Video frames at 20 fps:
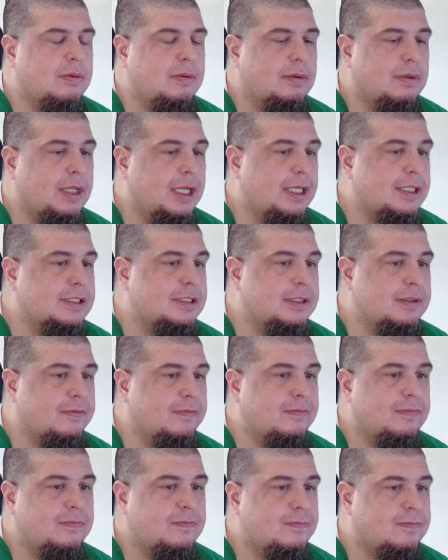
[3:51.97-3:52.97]
Lots of
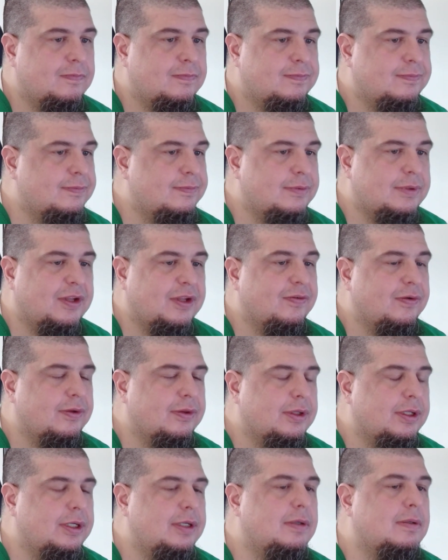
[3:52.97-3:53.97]

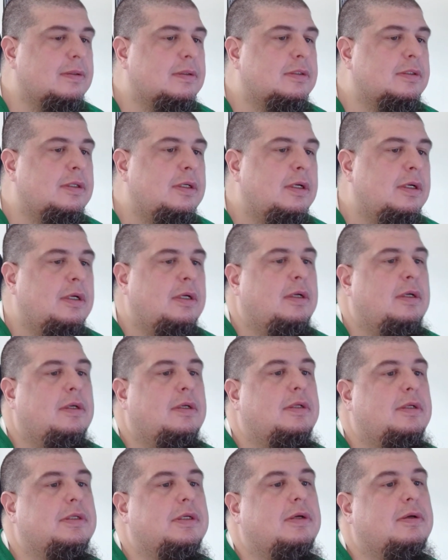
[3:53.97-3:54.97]
different things.
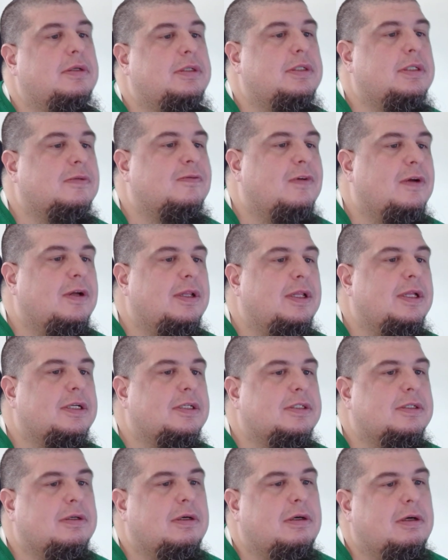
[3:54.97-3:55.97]
So it just felt like
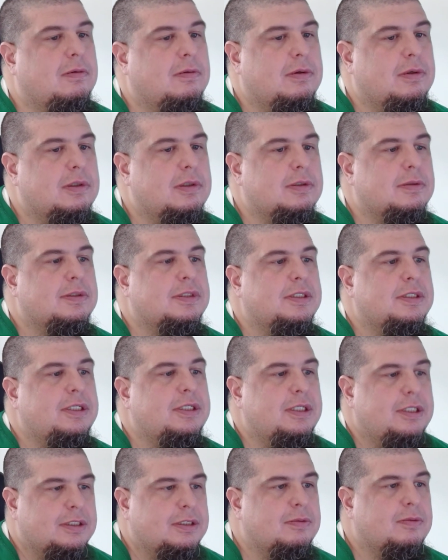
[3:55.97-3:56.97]
Star Wars was an
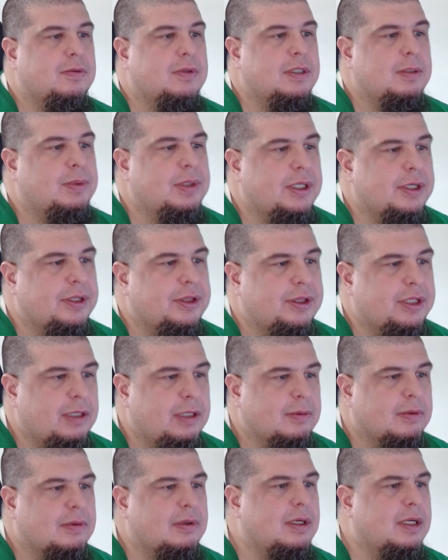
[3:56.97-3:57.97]
easy one to put a
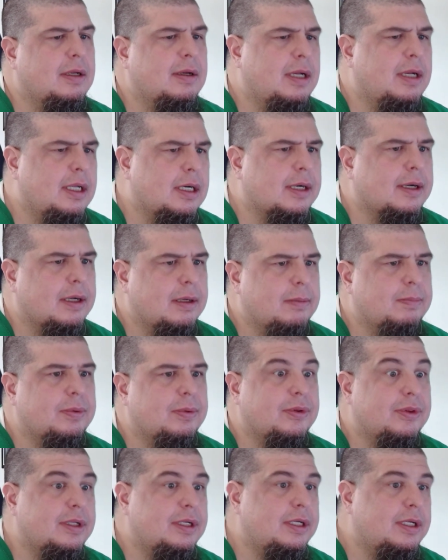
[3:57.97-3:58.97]
theme around. Had a couple
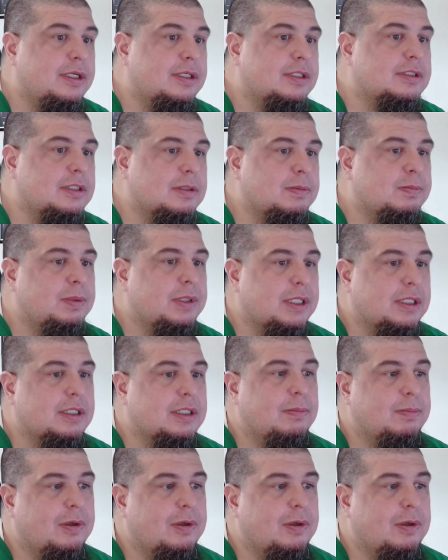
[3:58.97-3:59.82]
things just picked up